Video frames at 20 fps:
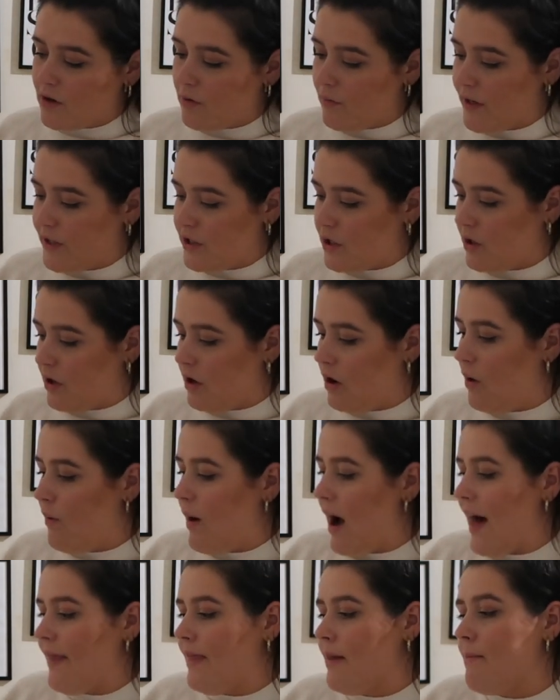Original
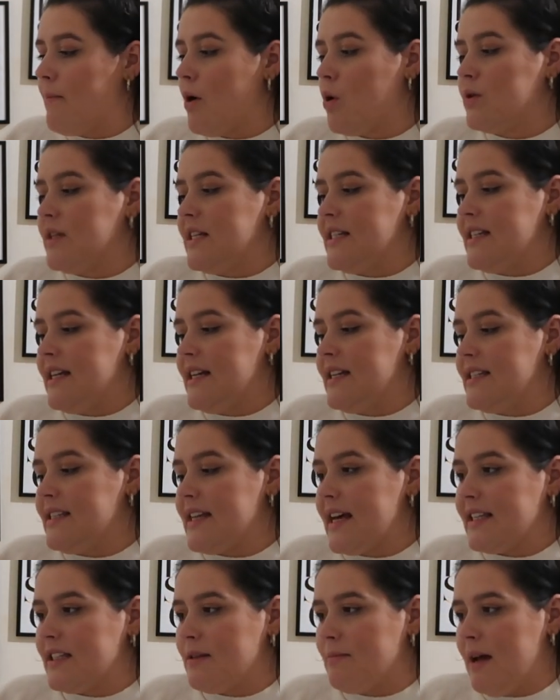and the Multi Seed
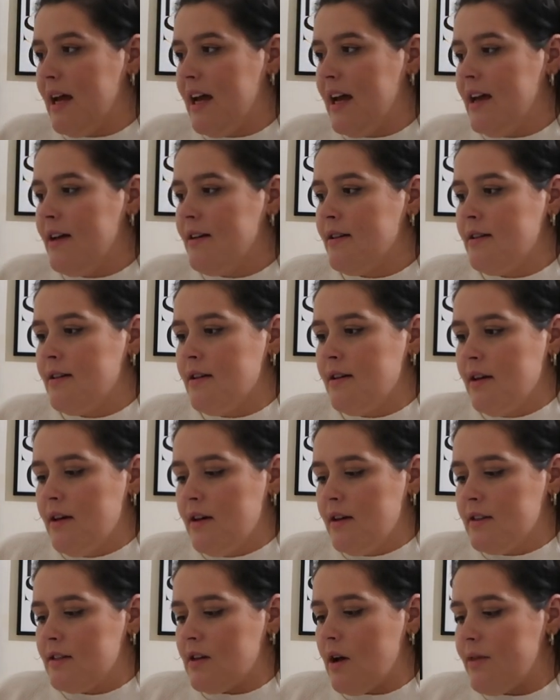Sesame.
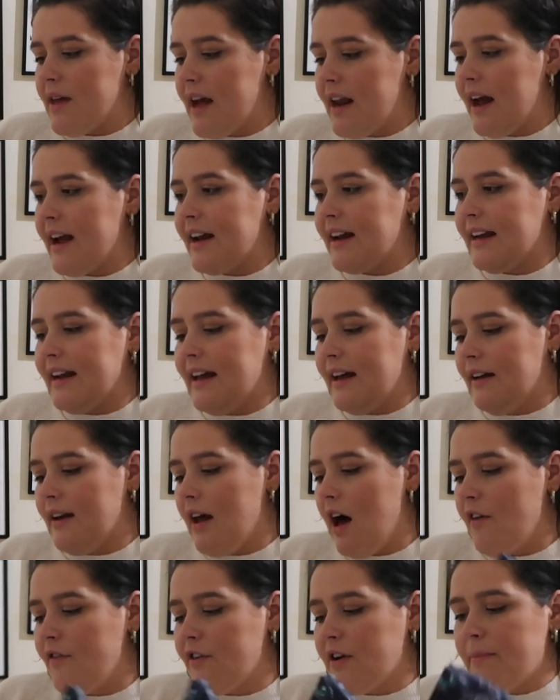So they're like little
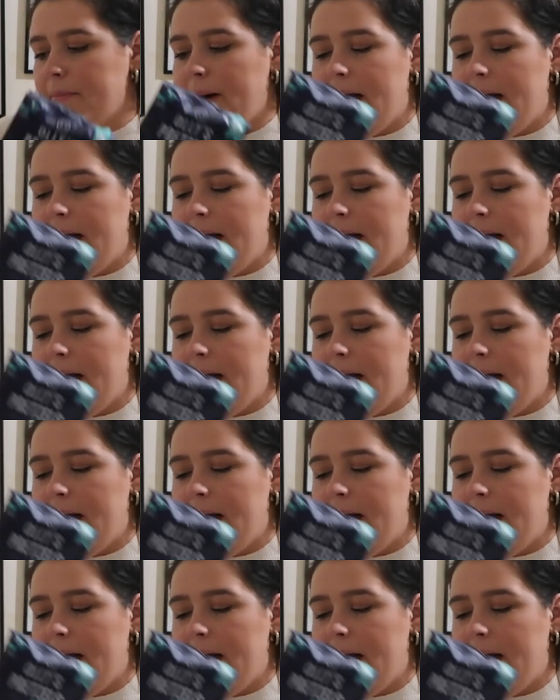oven